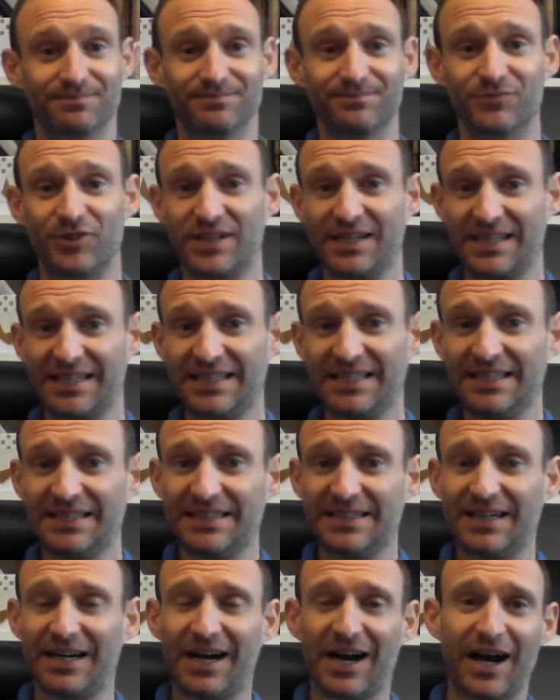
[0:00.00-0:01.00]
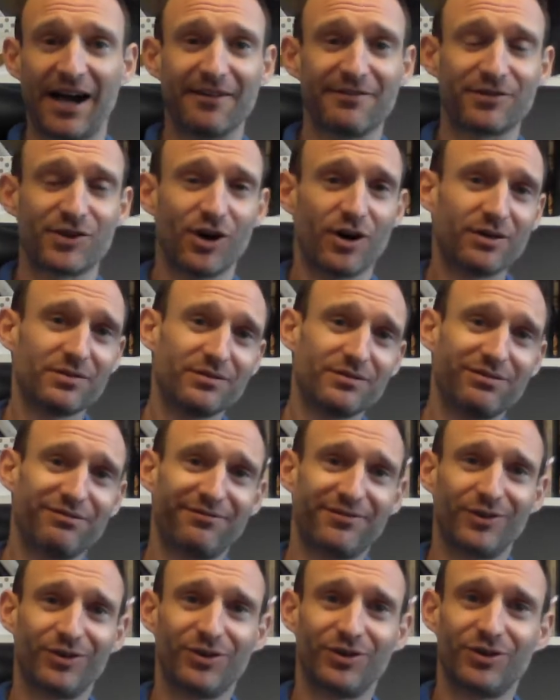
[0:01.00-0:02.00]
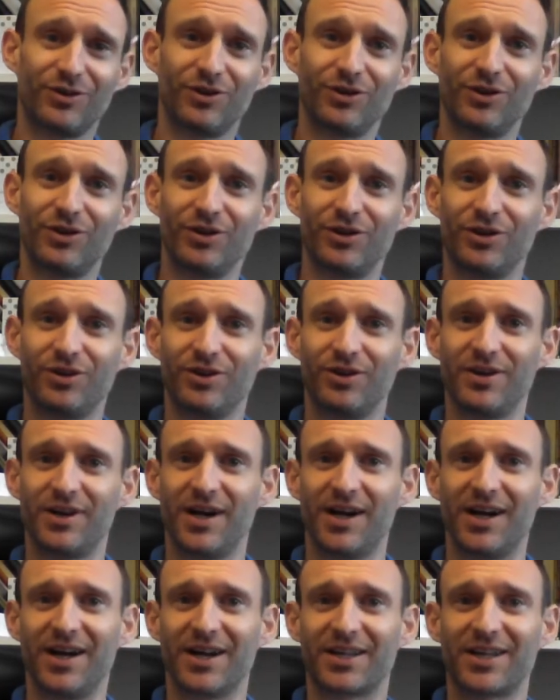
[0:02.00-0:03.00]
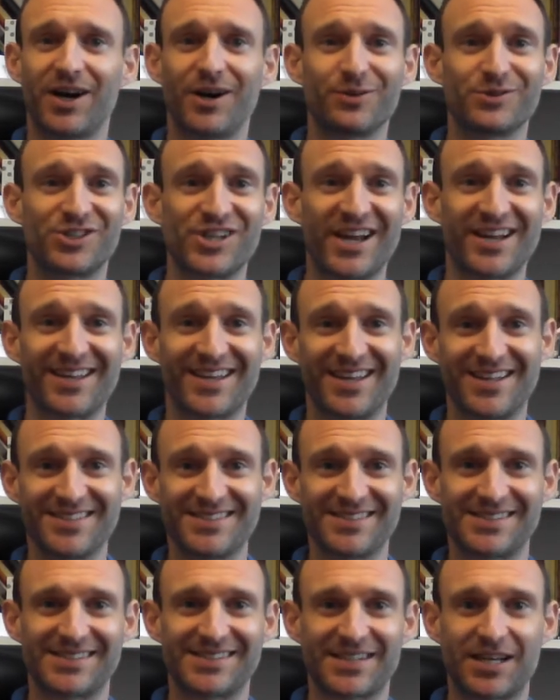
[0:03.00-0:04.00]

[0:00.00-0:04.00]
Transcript: really. I've gone for Carl Jenkins.